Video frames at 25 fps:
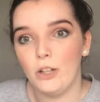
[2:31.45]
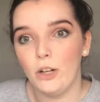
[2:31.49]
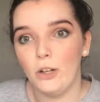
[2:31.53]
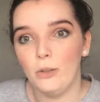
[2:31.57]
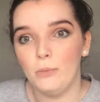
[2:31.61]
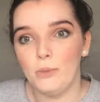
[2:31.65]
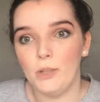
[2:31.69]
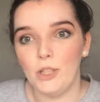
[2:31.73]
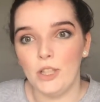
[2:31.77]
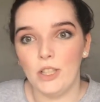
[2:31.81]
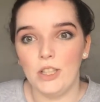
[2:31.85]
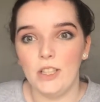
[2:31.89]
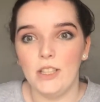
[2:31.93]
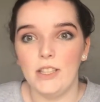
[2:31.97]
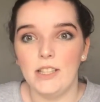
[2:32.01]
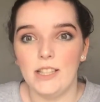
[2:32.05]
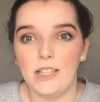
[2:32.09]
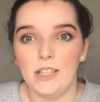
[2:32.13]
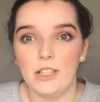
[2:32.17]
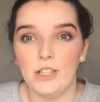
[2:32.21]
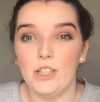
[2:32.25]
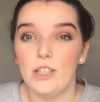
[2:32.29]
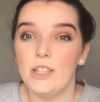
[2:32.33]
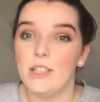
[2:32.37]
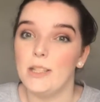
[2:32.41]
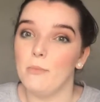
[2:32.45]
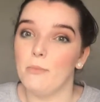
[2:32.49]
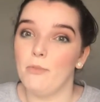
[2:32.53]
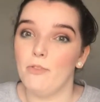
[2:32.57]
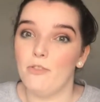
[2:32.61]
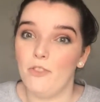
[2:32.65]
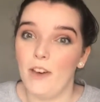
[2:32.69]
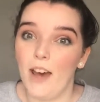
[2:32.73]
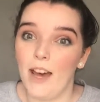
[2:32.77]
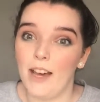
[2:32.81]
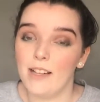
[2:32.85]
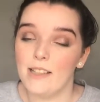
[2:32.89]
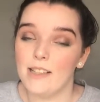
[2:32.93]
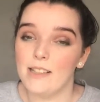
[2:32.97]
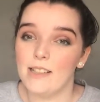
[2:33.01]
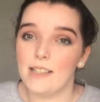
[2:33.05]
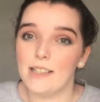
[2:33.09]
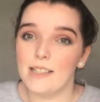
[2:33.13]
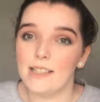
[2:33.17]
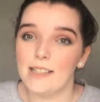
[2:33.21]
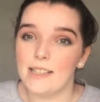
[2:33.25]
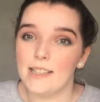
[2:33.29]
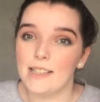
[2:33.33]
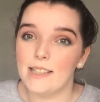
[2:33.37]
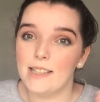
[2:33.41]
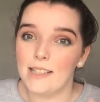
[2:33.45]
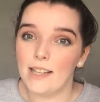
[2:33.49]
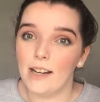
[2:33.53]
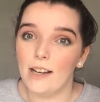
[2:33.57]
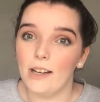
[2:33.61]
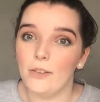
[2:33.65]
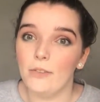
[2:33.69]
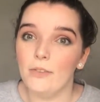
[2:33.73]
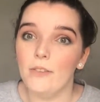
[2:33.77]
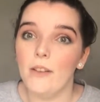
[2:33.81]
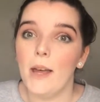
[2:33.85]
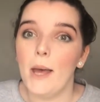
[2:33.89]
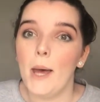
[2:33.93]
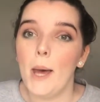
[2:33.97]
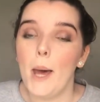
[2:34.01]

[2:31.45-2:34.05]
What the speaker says: options and just some facts and stuff.